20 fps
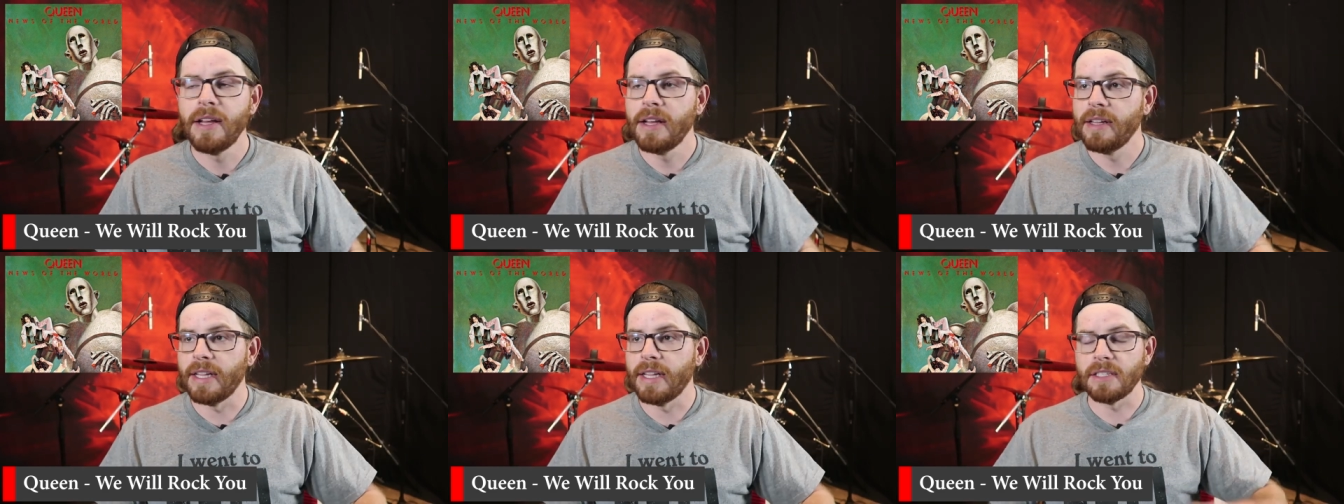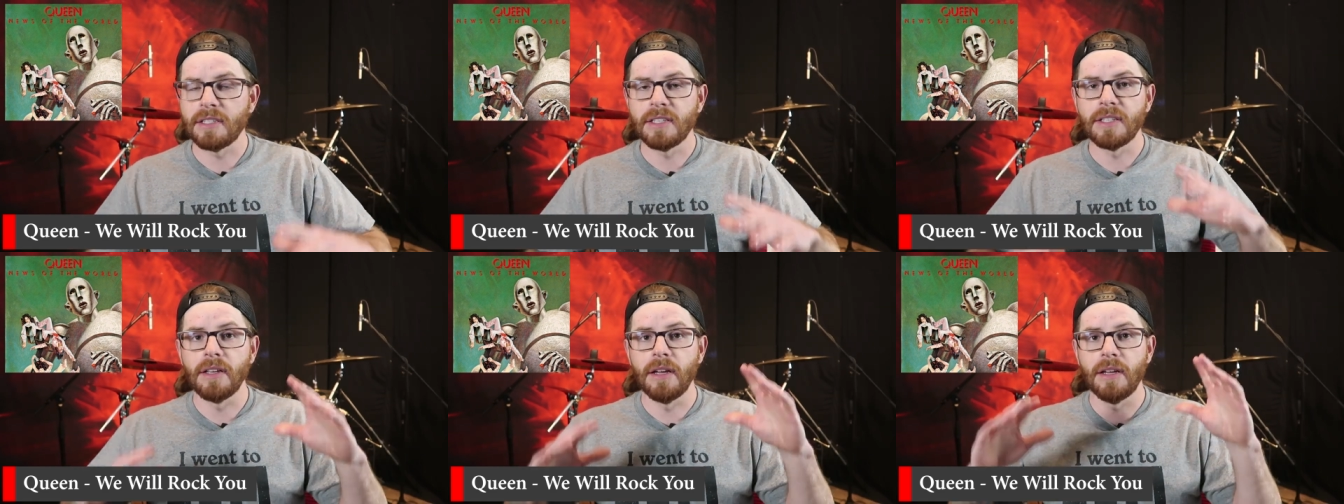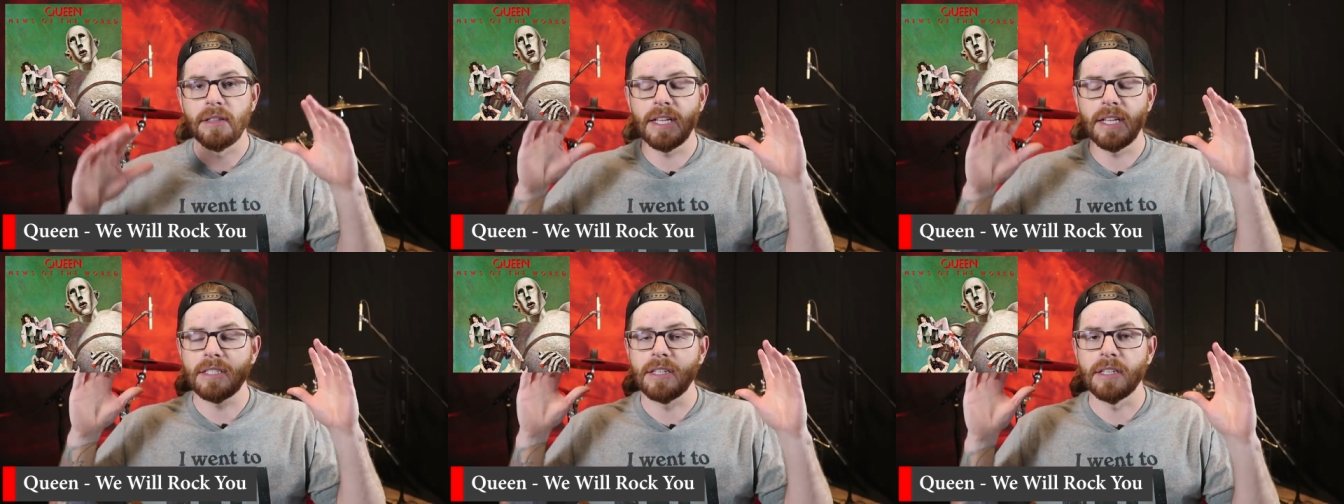That's,
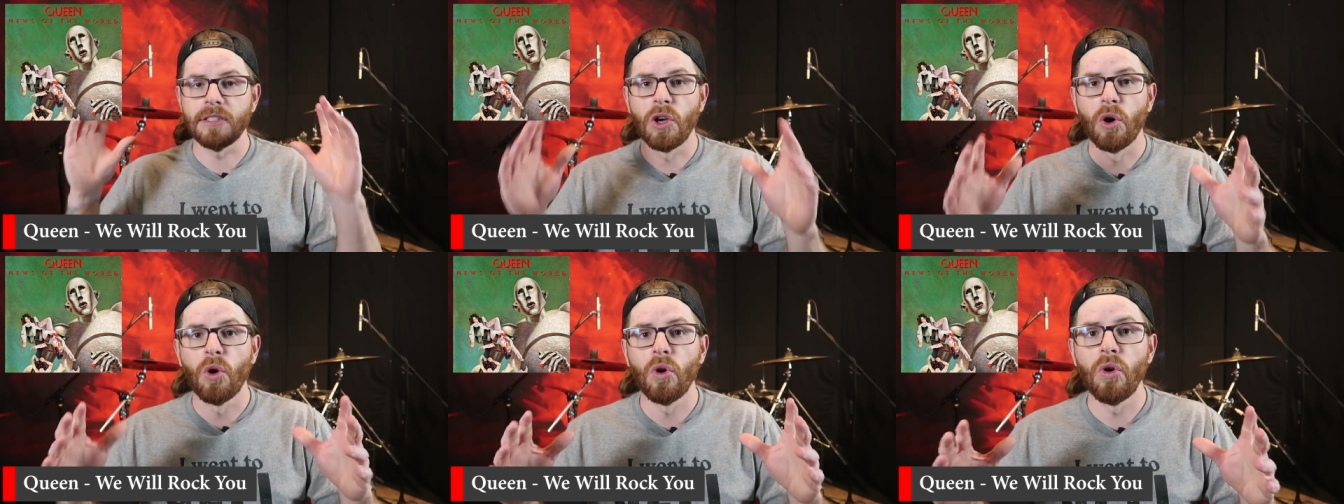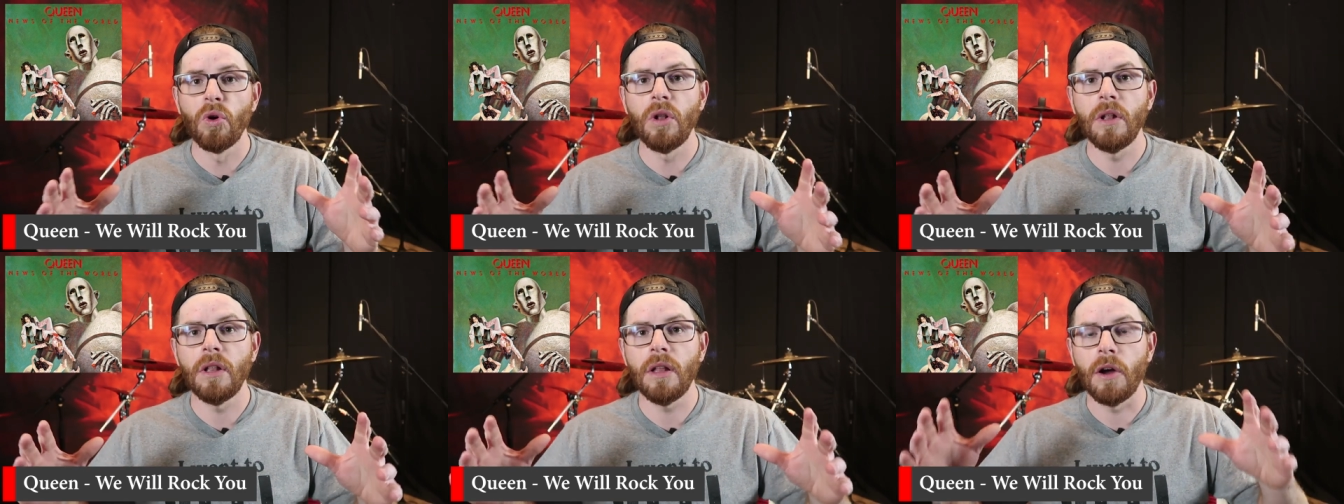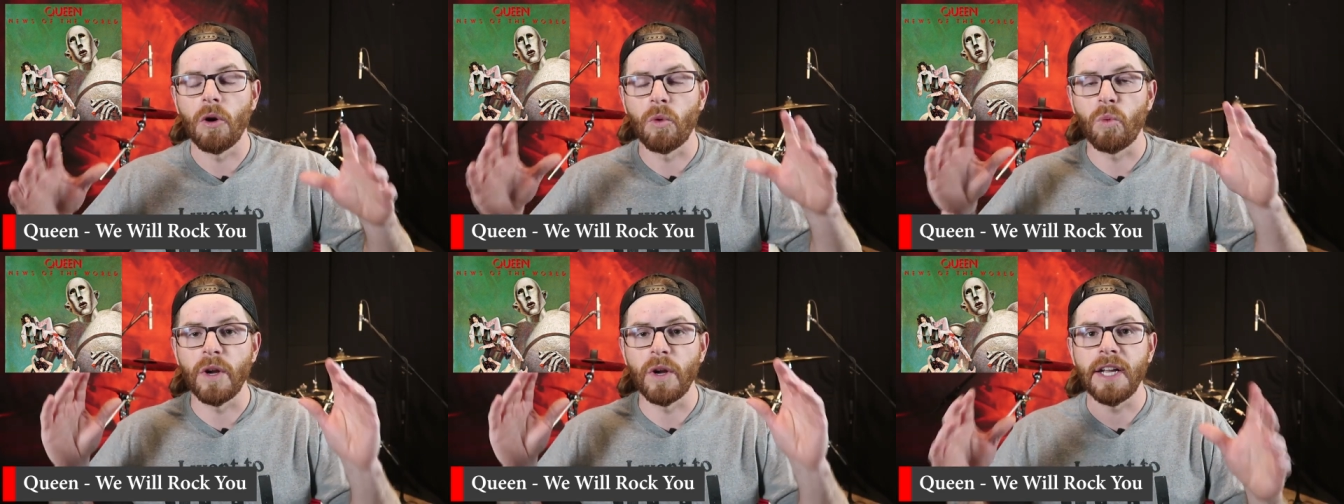that's a total
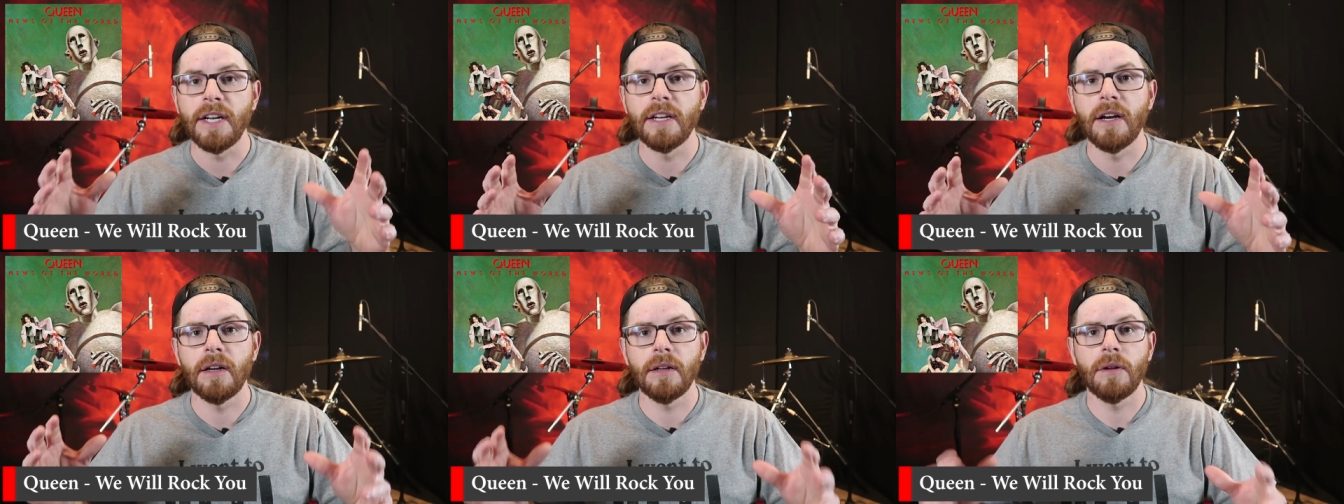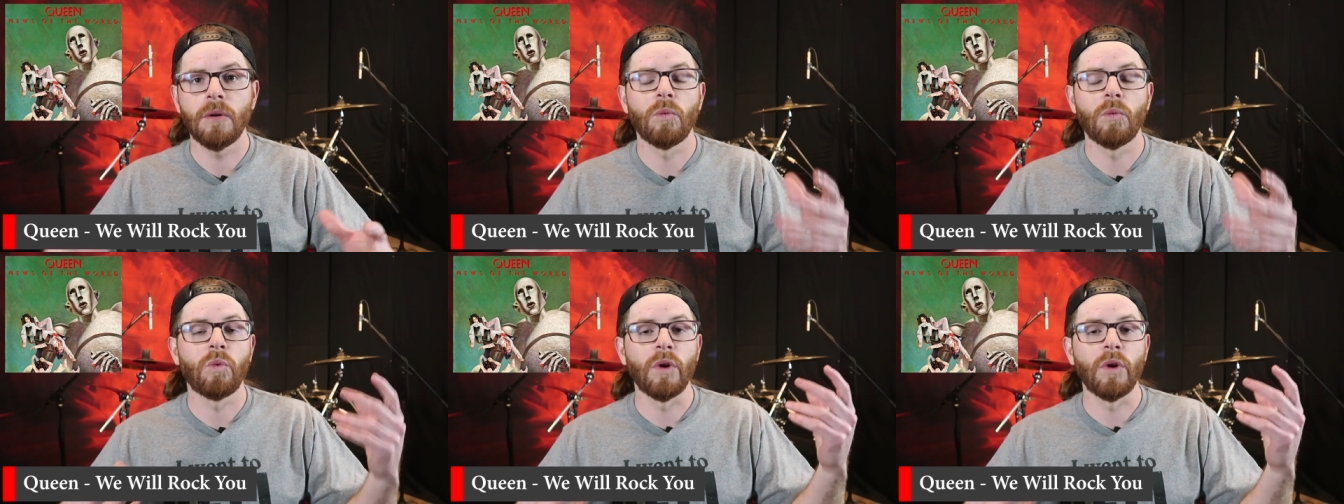arena